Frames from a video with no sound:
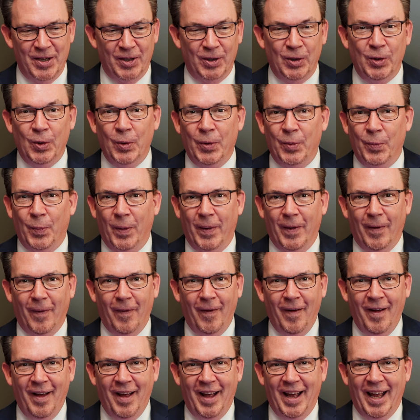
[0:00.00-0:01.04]
Goodwill,
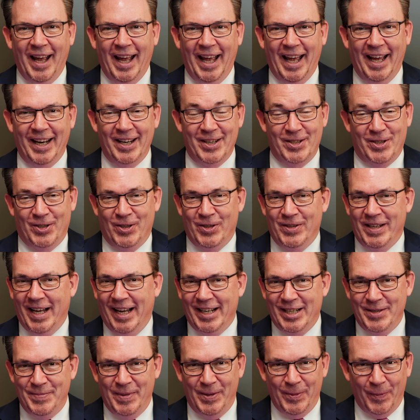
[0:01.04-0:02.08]
and it turned
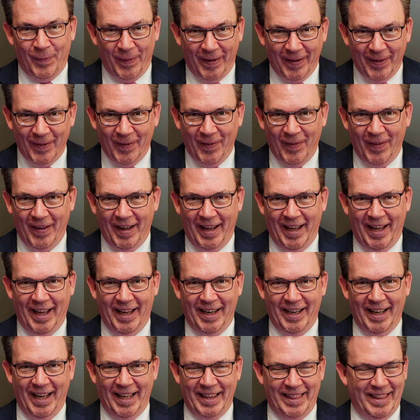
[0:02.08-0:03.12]
out to be real,
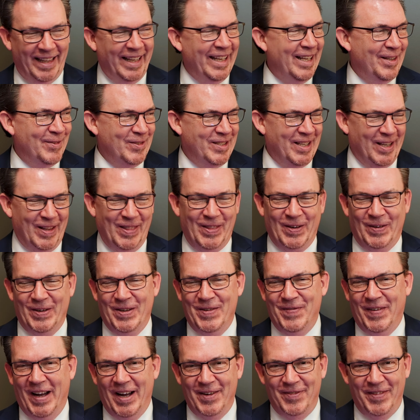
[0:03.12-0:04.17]
and I think it was like
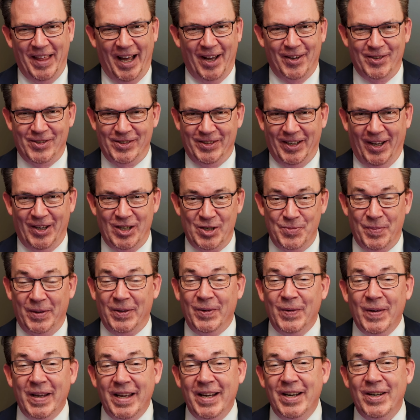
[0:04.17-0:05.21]
$35,000, but
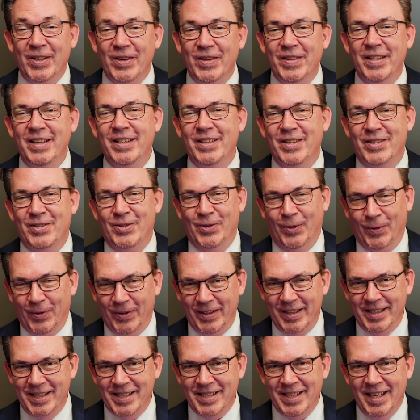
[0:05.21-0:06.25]
you hear these
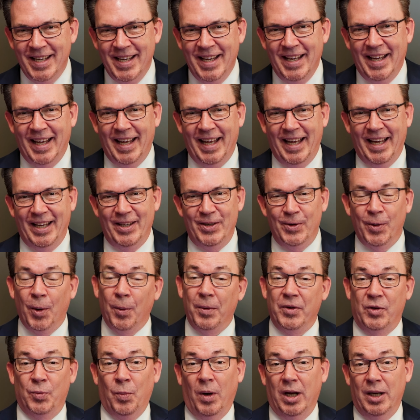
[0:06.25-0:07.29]
stories and you
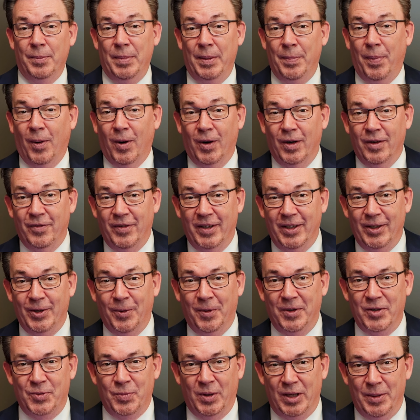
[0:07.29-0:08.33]
always want to be part of it. You
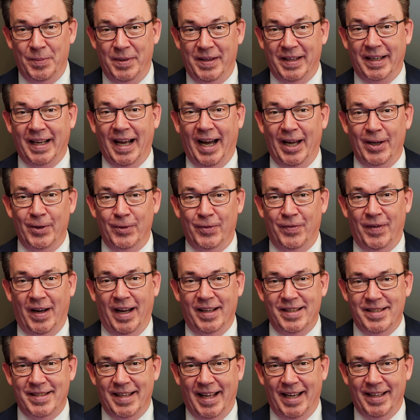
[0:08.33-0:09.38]
always want to be the guy who
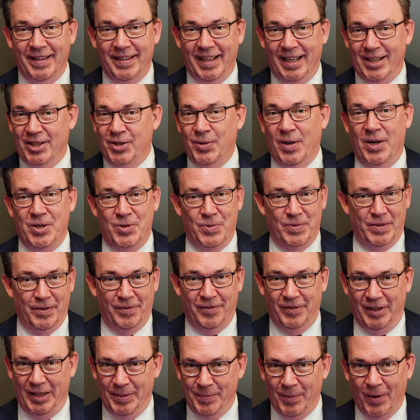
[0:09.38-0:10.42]
finds that treasure at the
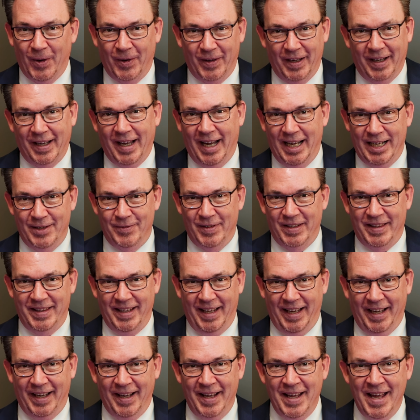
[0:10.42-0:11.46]
flea market kind of a
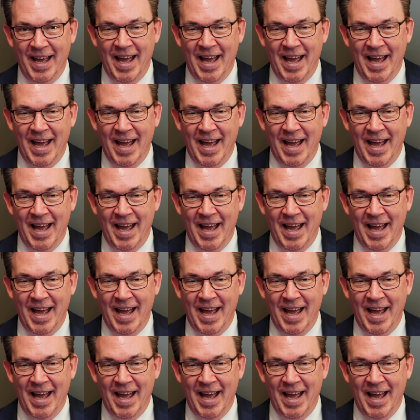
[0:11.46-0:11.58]
thing.